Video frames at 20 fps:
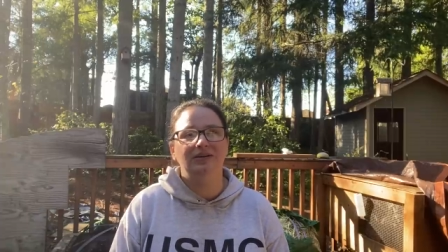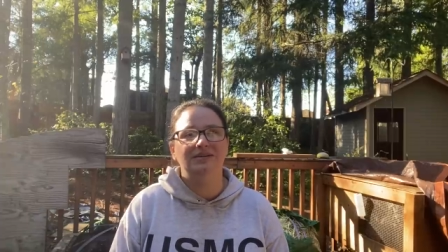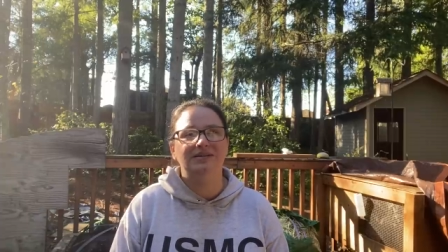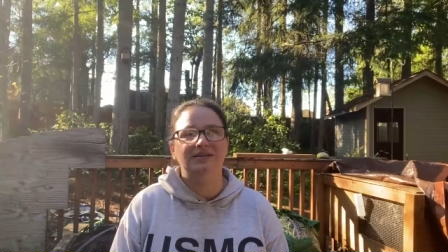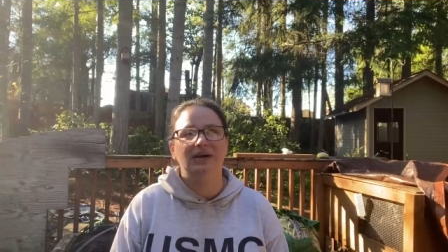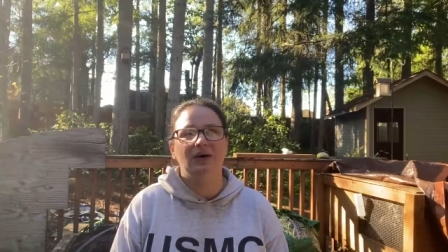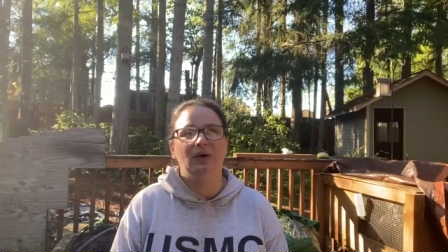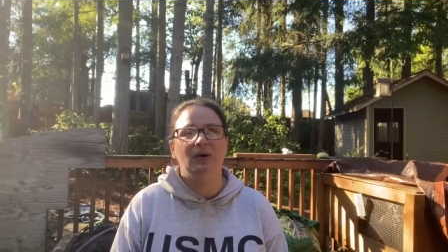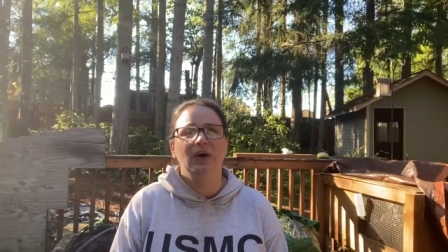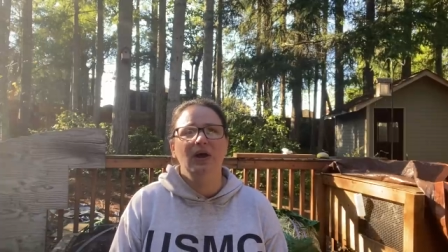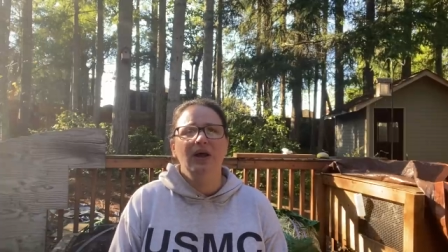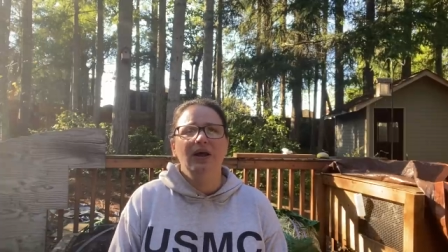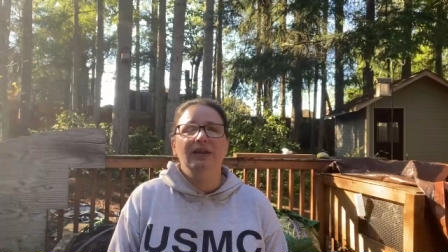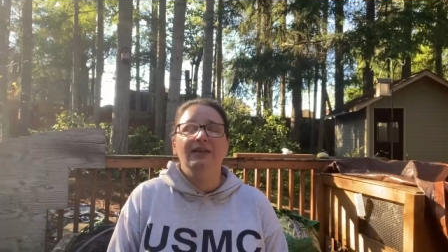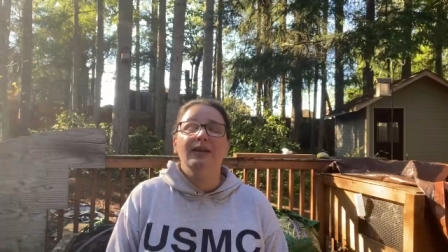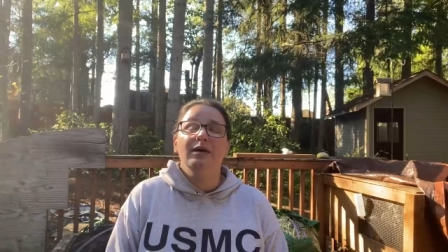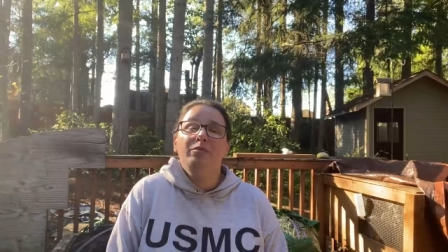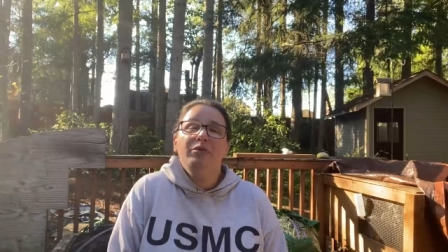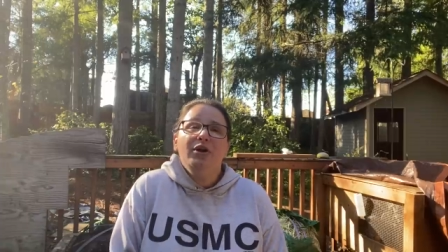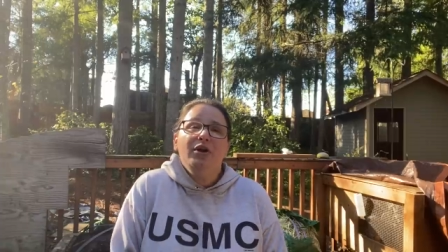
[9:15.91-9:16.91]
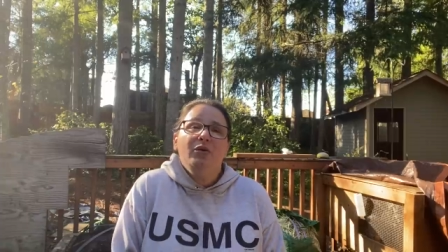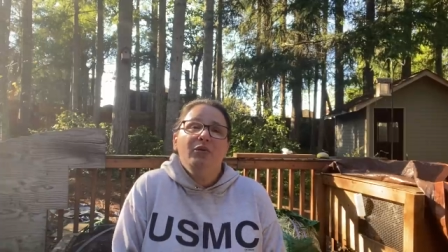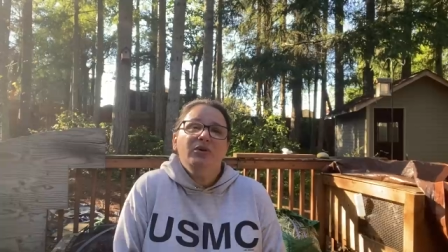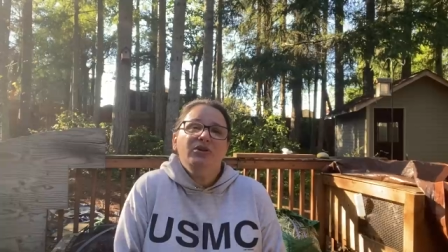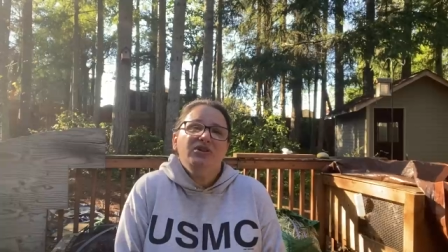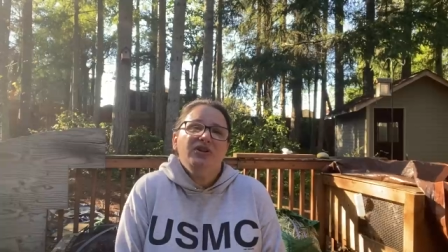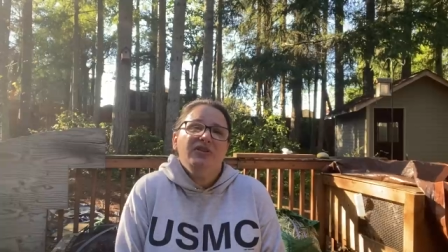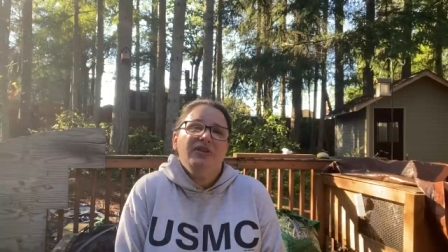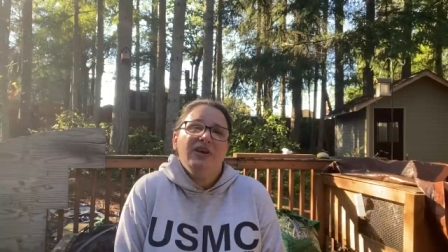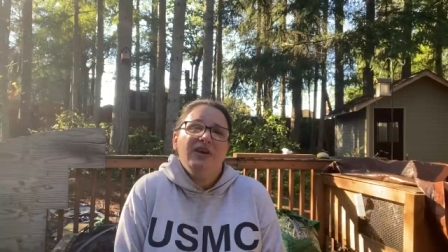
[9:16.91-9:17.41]
So let me know
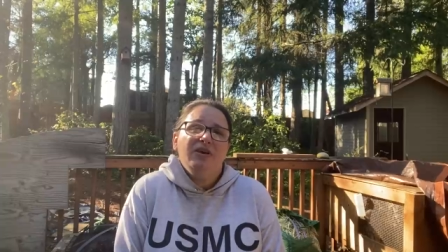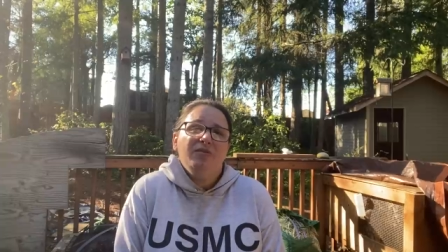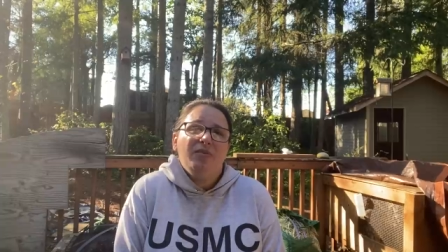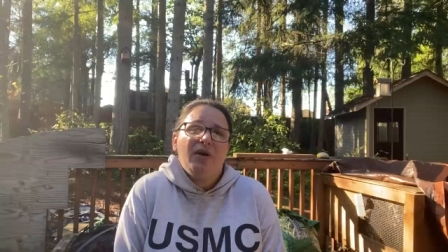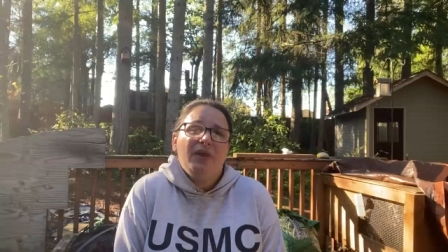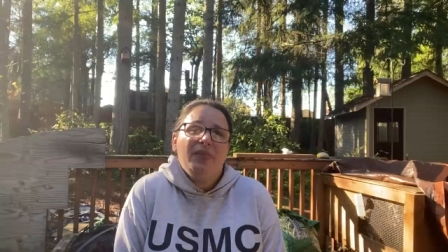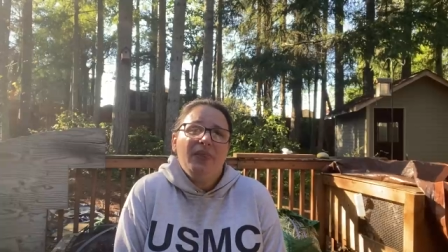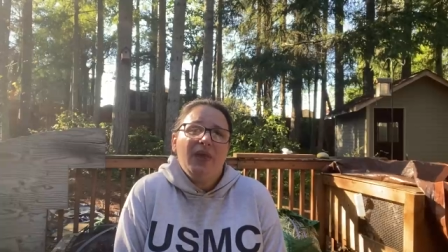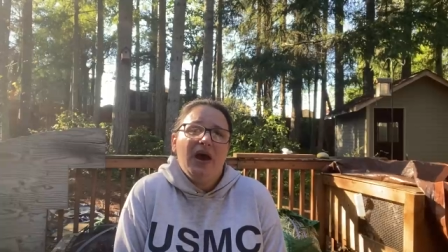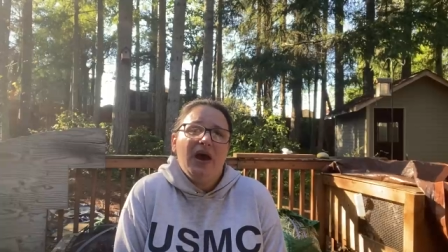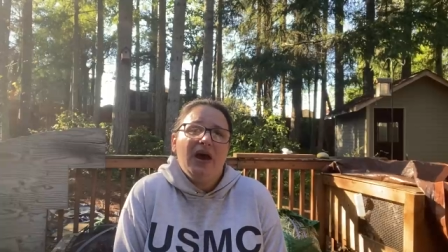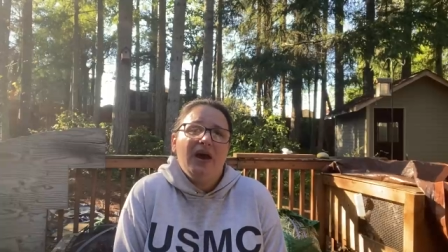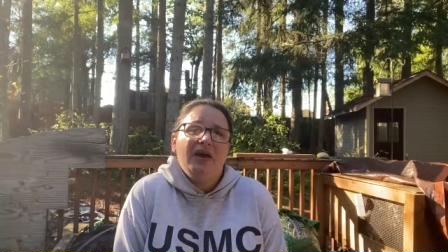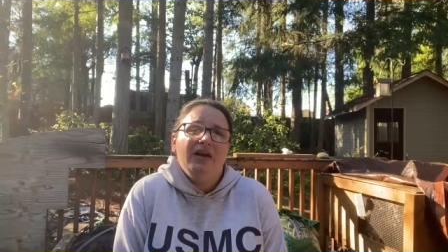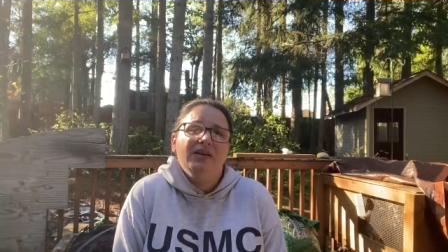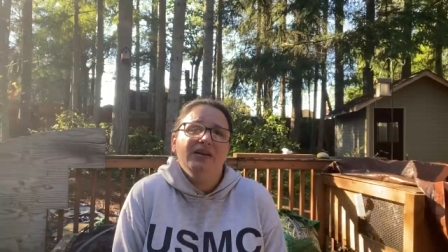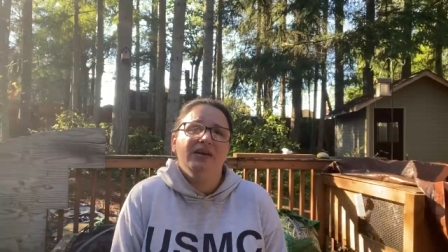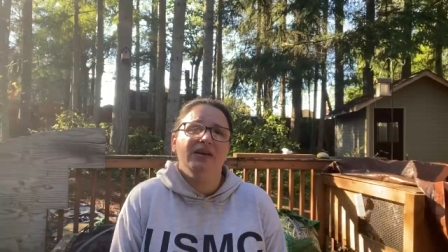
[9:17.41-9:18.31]
what you think about that.